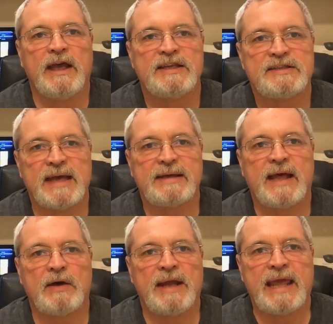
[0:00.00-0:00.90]
sat
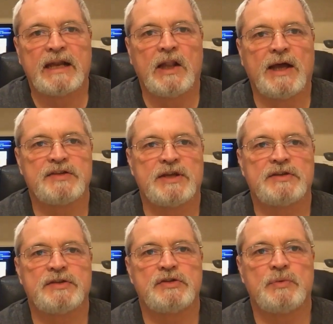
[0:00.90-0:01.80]
down and analyzed that
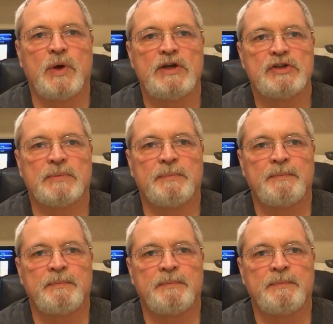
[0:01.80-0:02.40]
situation.